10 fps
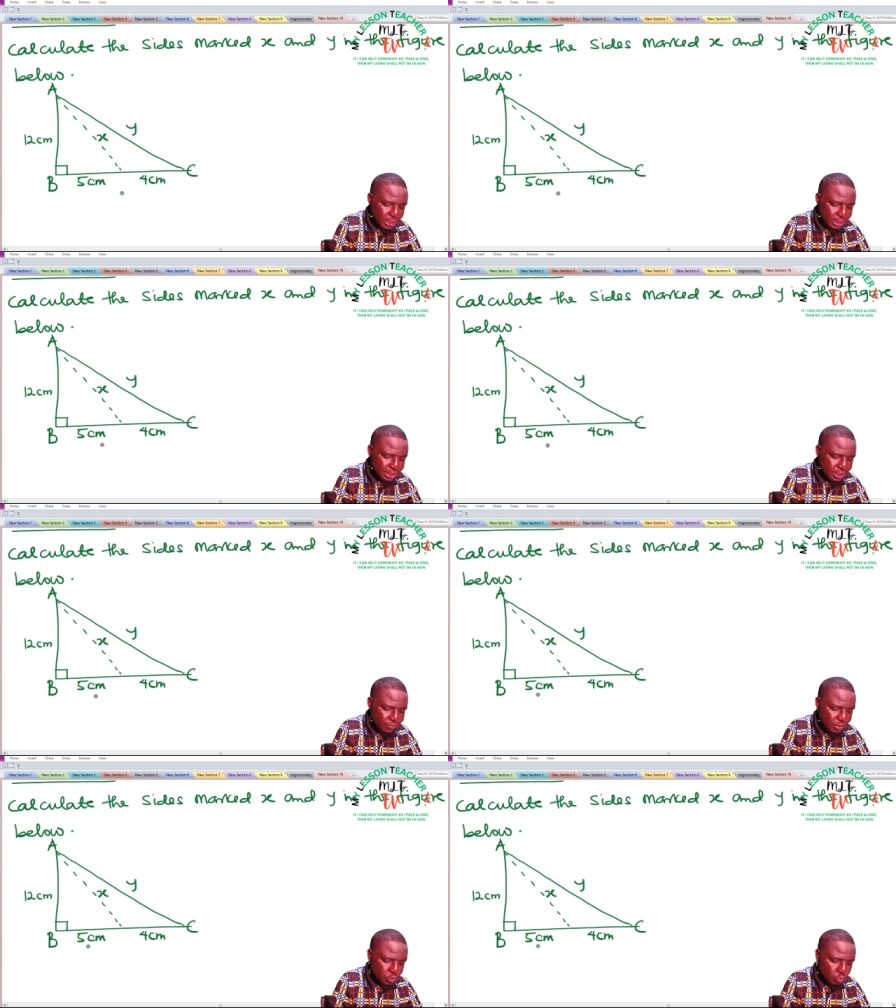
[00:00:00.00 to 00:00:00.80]
is
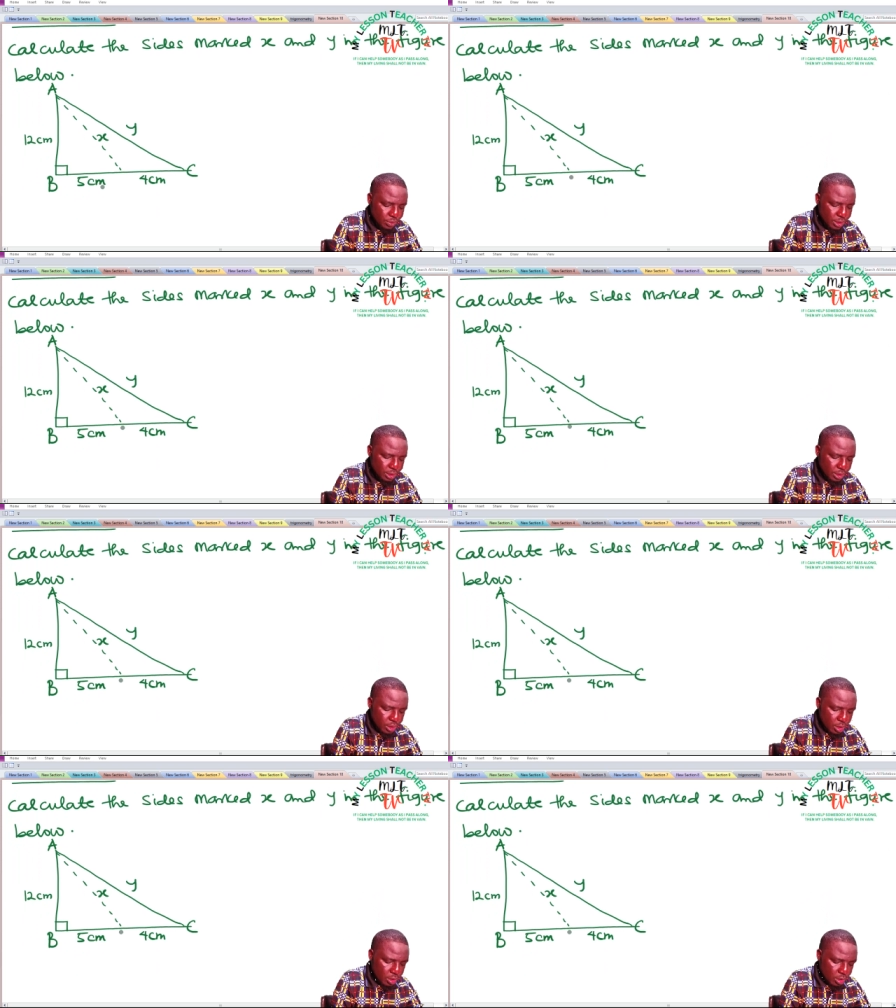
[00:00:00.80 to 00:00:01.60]
given to be,
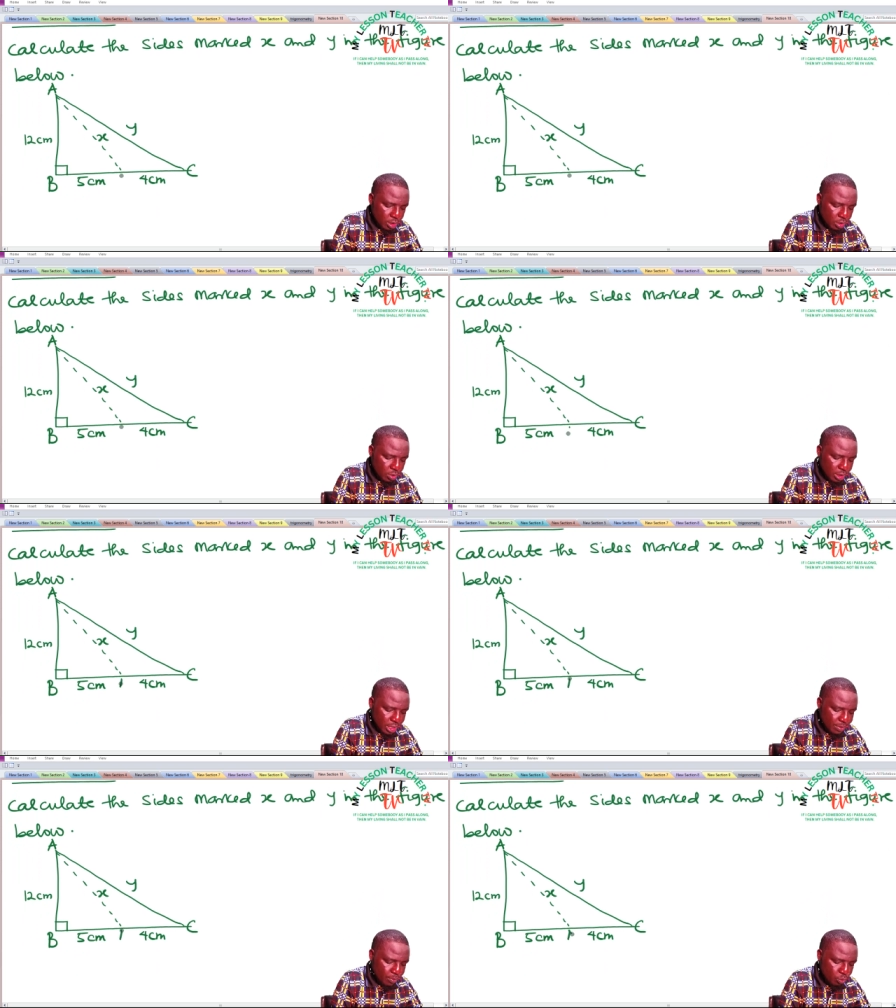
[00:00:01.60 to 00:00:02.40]

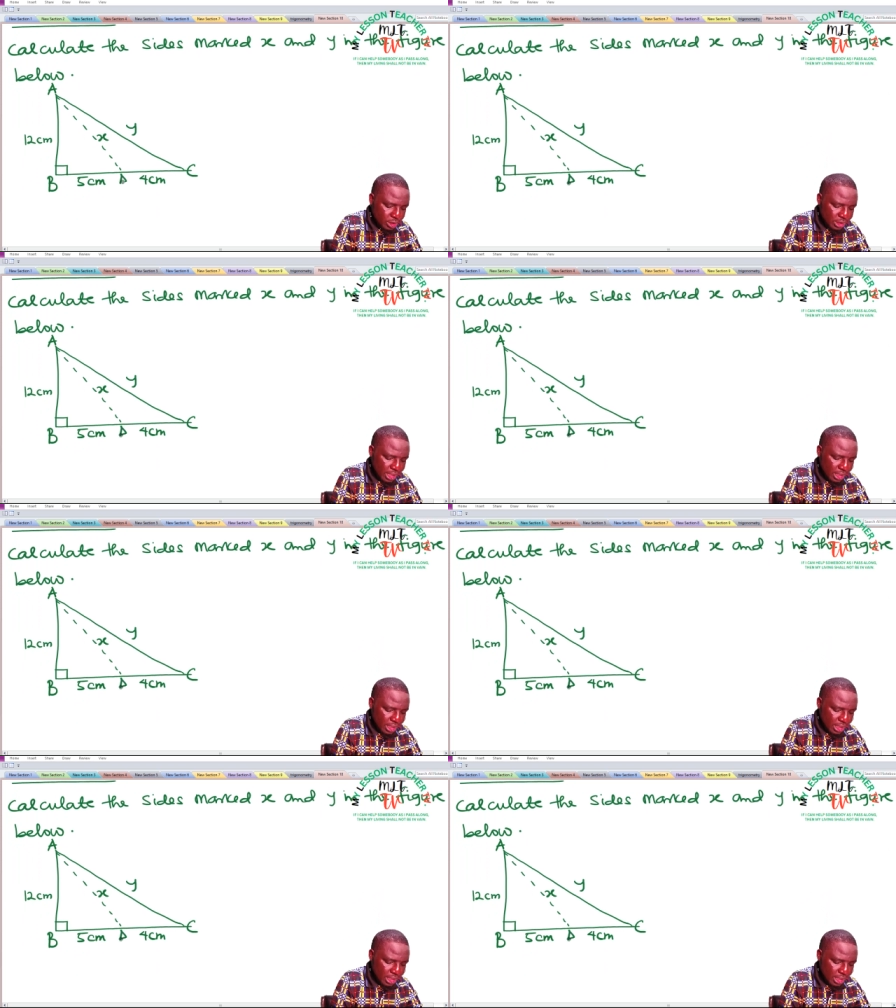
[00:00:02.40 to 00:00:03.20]
okay, let me put this
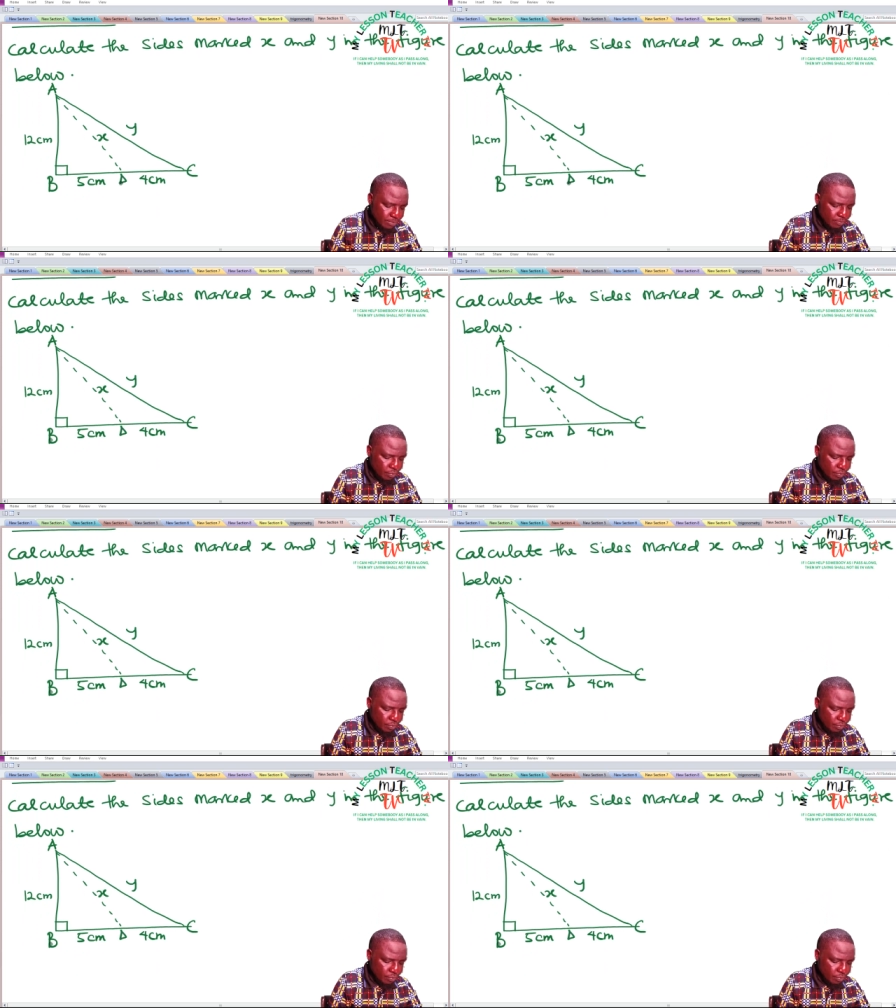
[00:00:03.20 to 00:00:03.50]
as D.